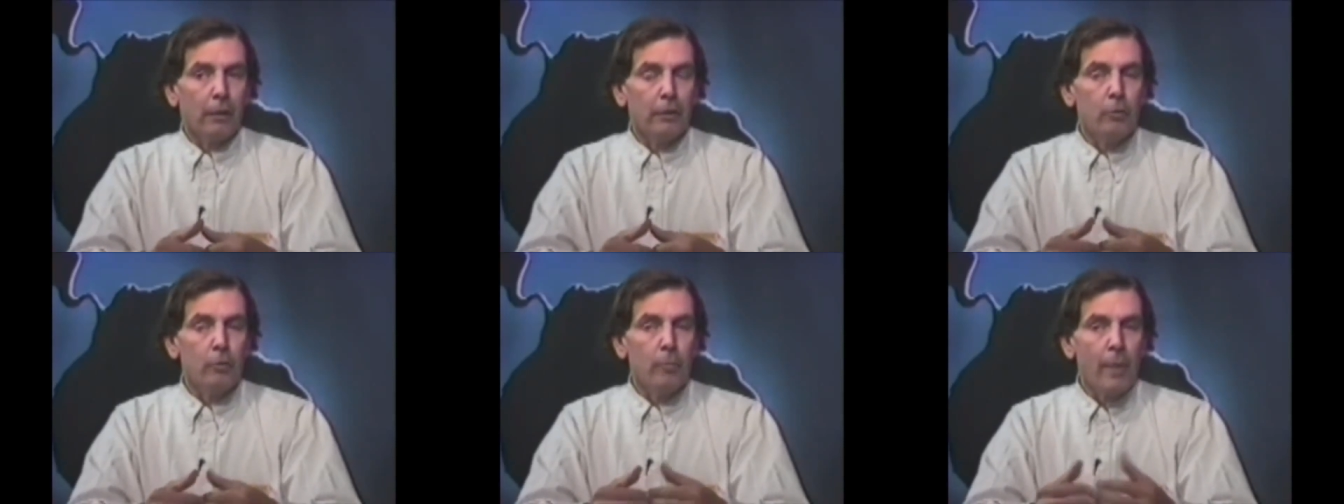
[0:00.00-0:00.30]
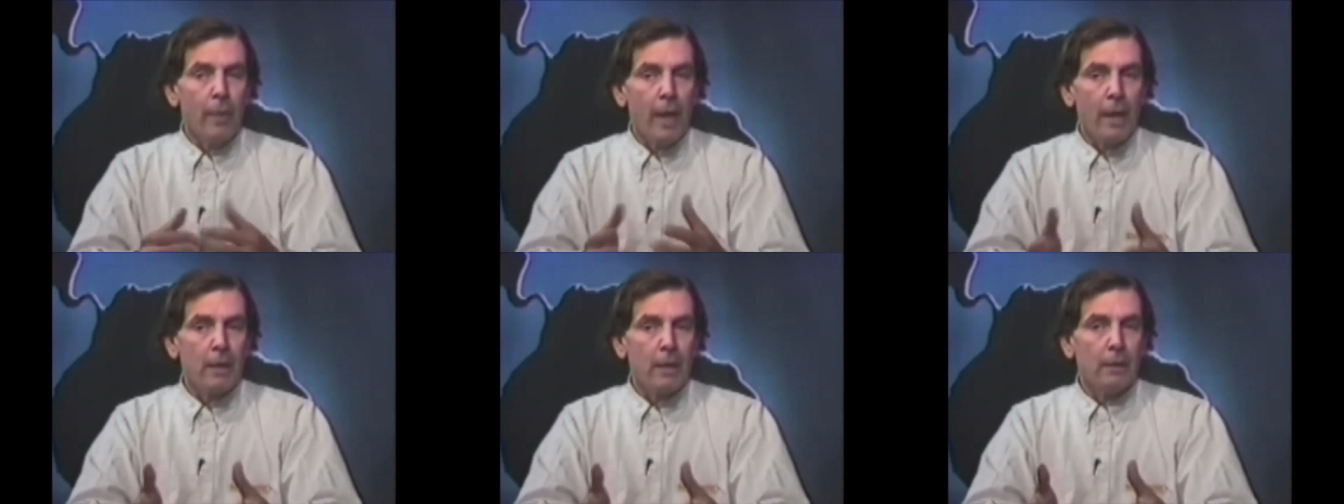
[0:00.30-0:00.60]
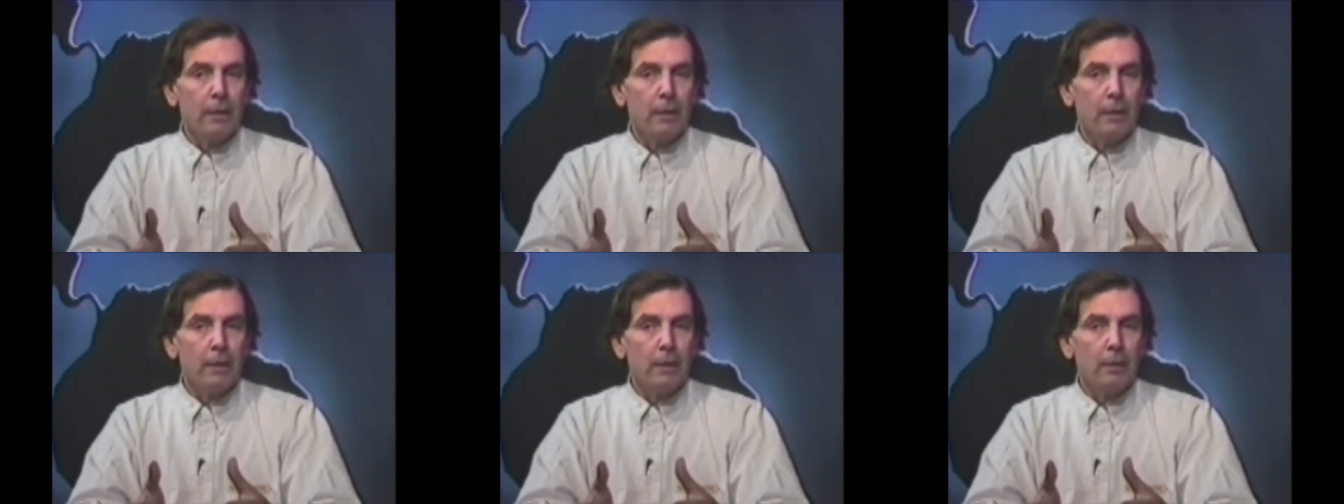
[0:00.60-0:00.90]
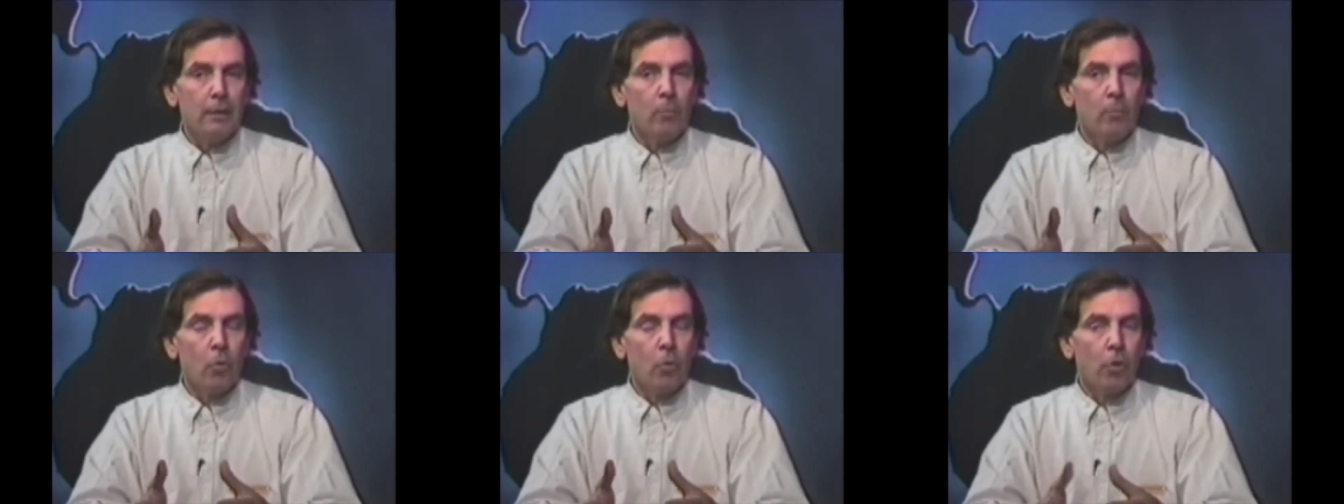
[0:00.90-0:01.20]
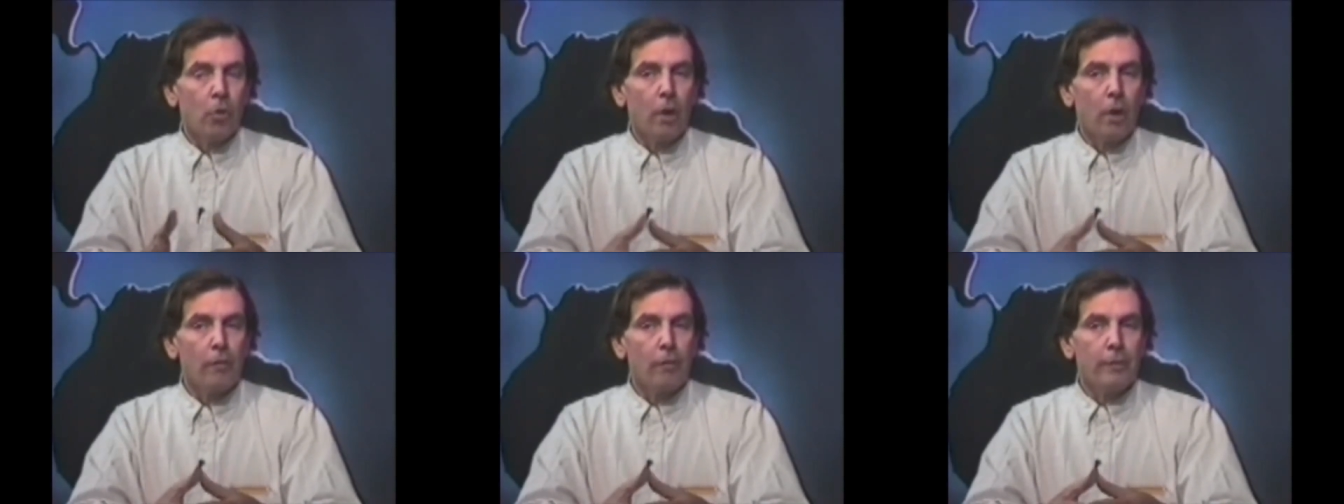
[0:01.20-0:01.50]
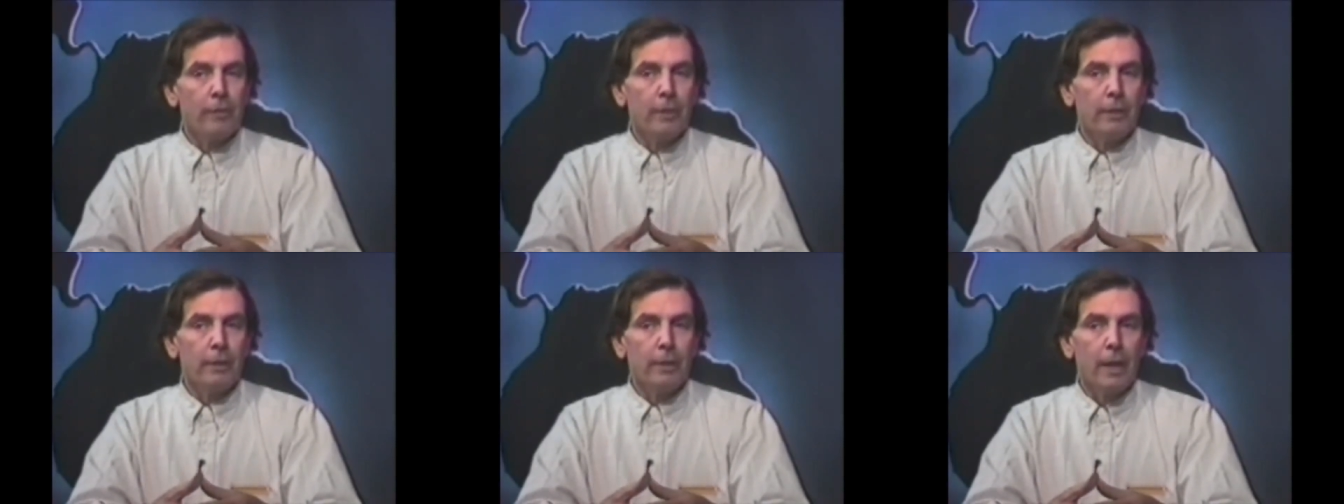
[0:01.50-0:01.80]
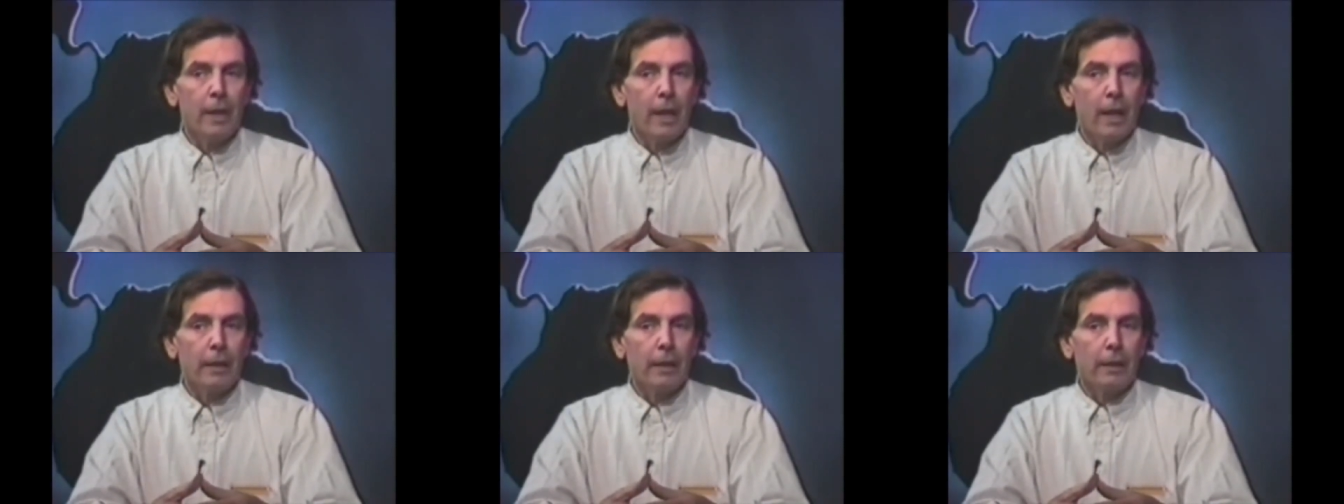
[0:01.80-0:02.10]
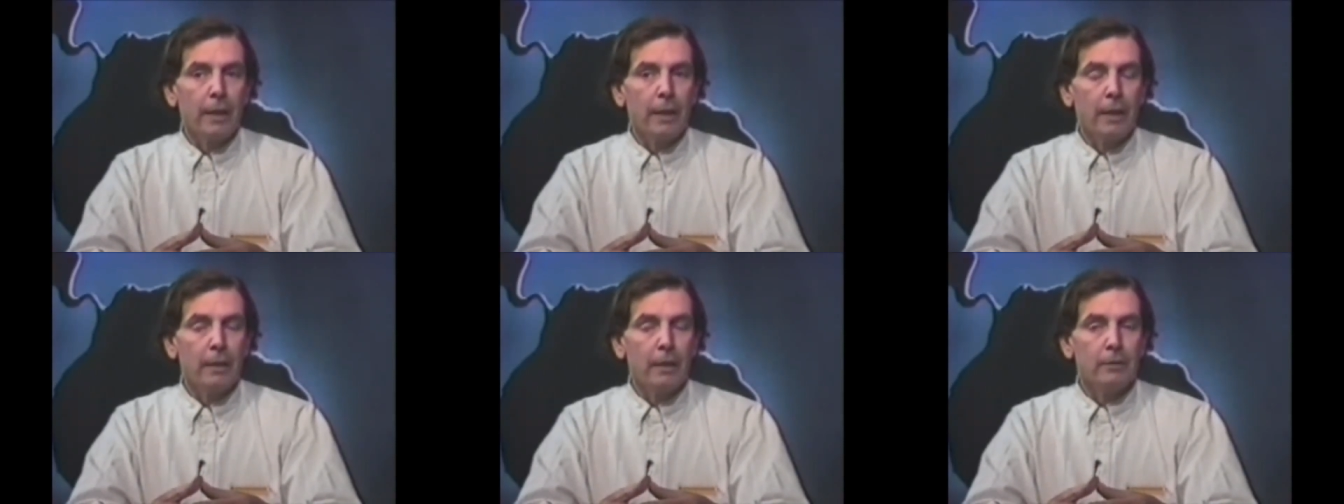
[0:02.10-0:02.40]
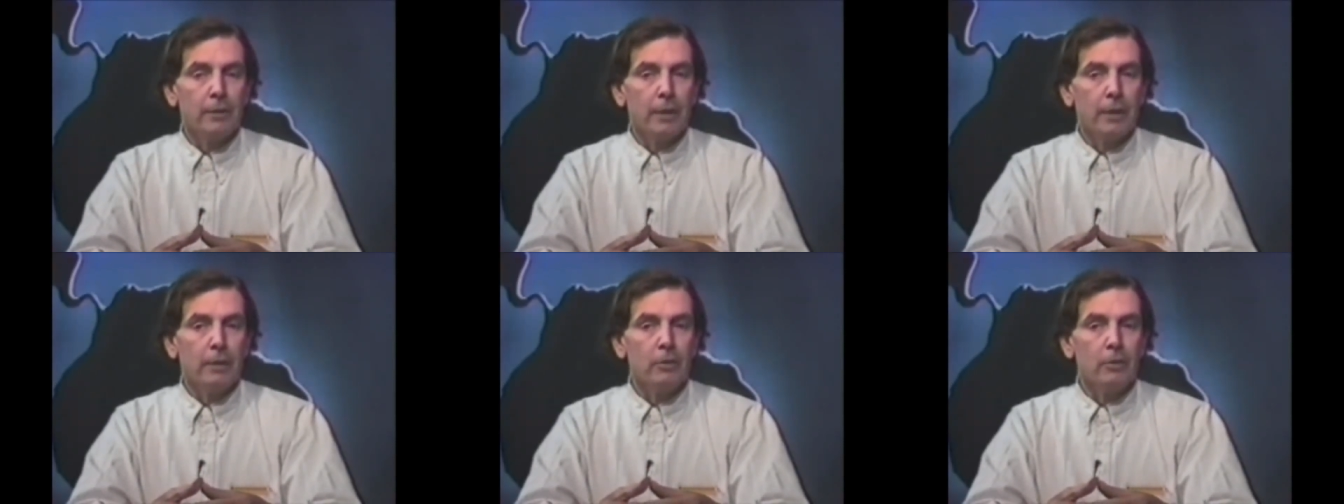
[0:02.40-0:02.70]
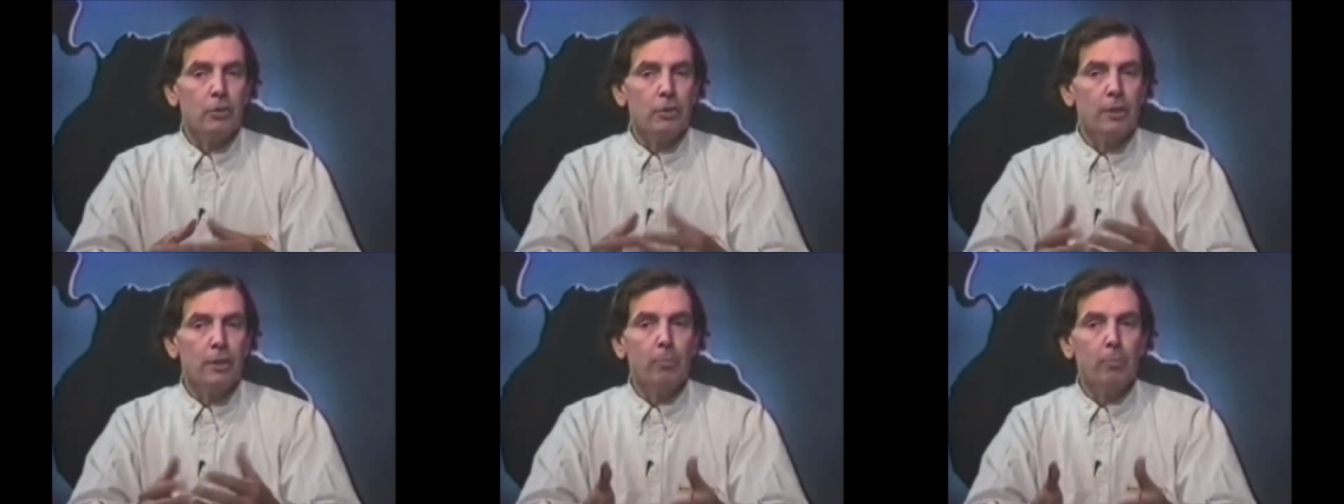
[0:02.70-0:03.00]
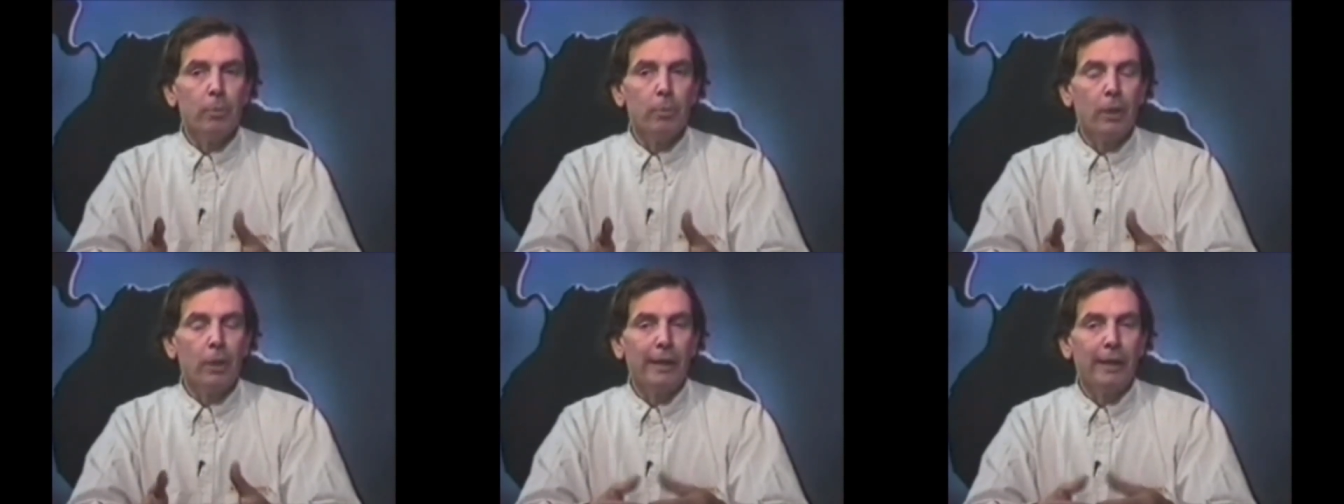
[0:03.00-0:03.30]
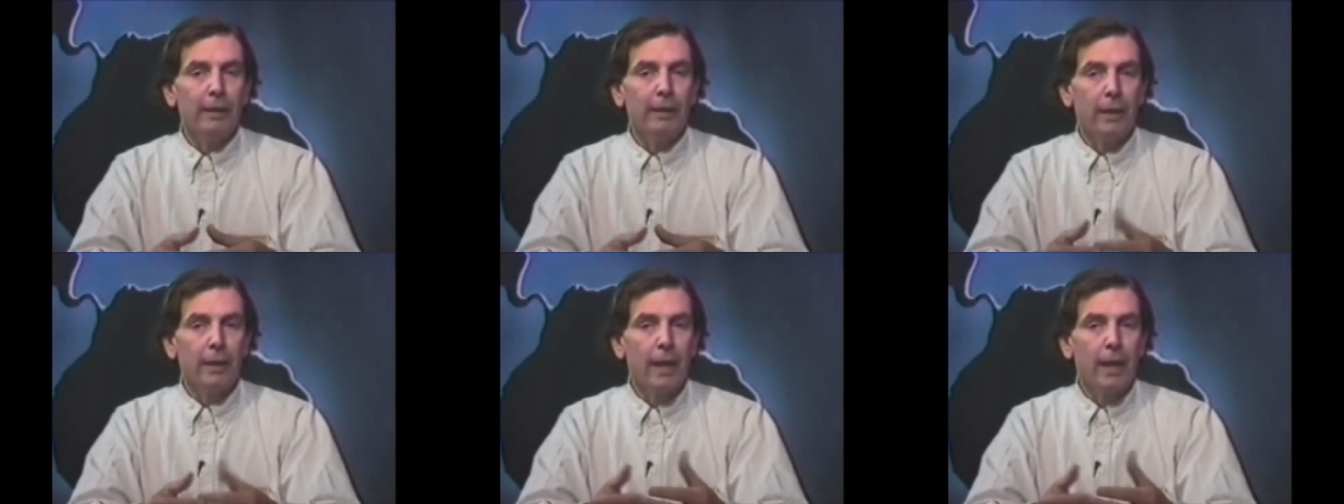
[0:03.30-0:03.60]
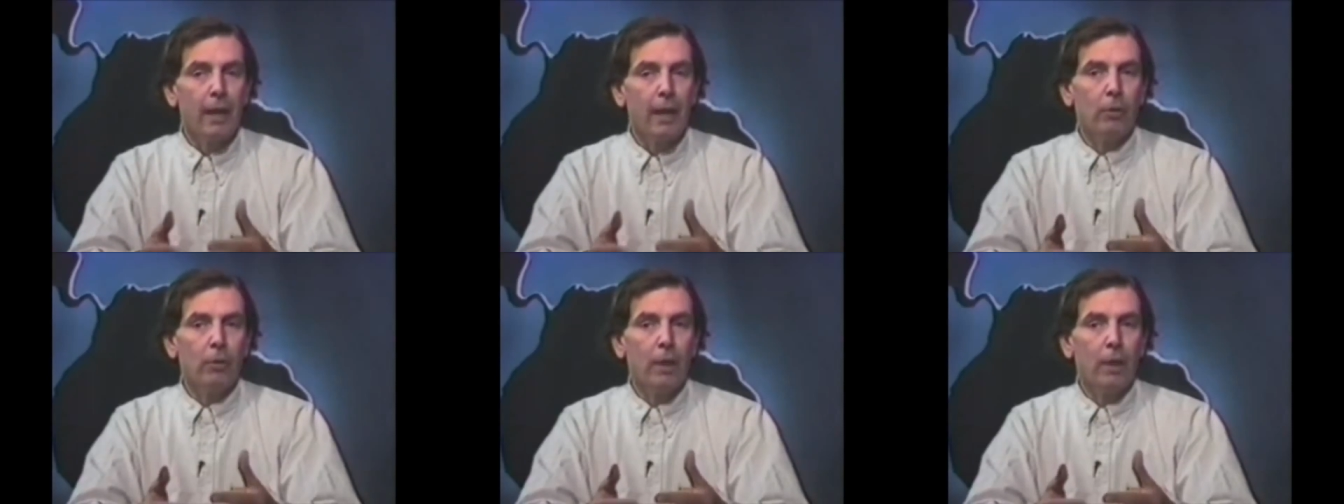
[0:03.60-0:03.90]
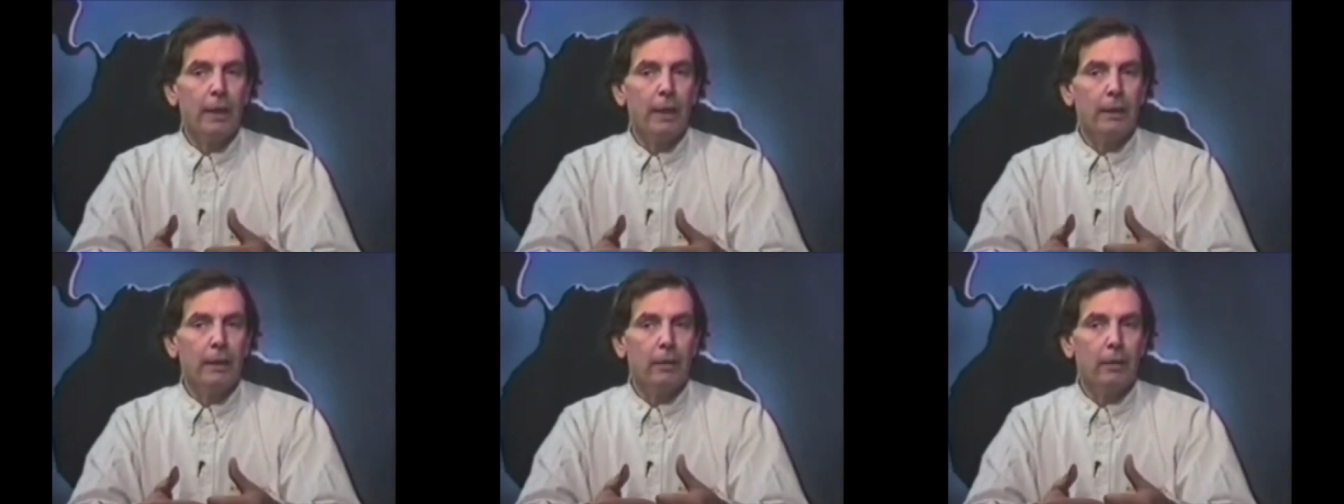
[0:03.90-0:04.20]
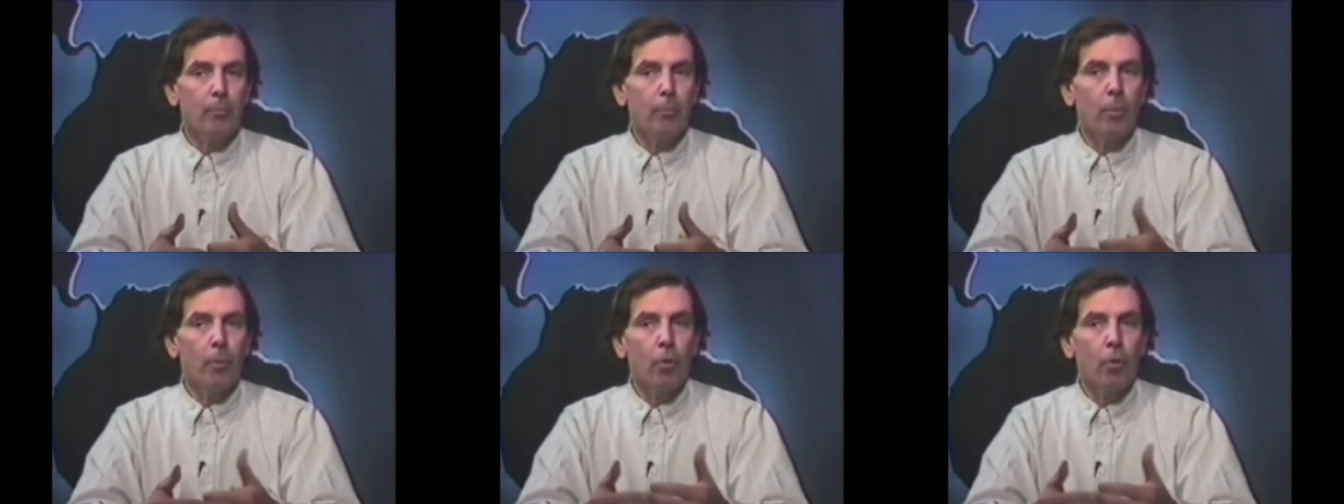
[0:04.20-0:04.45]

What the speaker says: humanity, more often than not, has a sheep-like, cow-like,